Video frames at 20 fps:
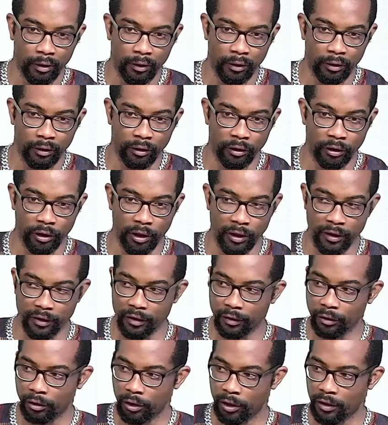Jesus,
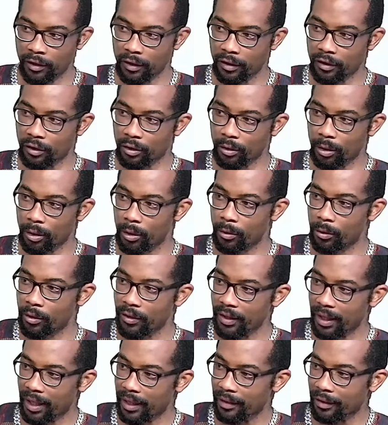Jesus is always
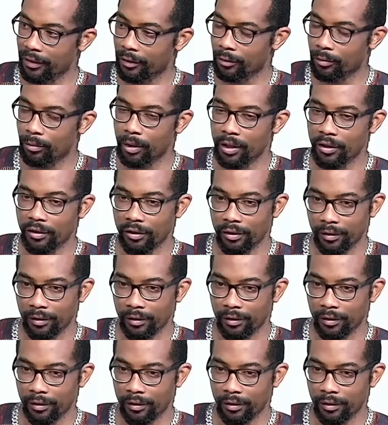asking a question.